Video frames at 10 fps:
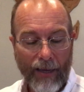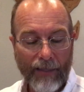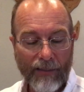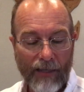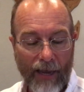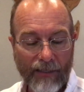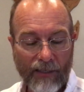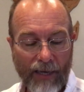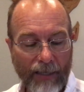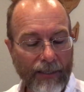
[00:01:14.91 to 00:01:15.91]
in, at
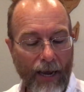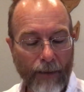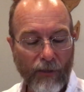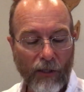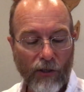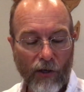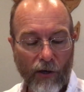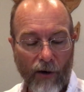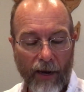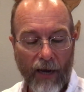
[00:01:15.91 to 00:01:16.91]
set times each
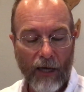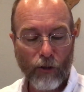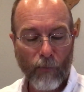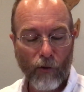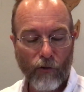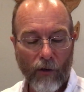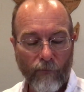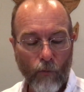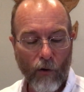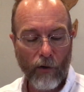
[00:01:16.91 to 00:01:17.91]
year a contribution
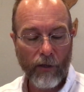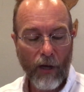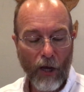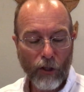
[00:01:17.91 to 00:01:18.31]
of wood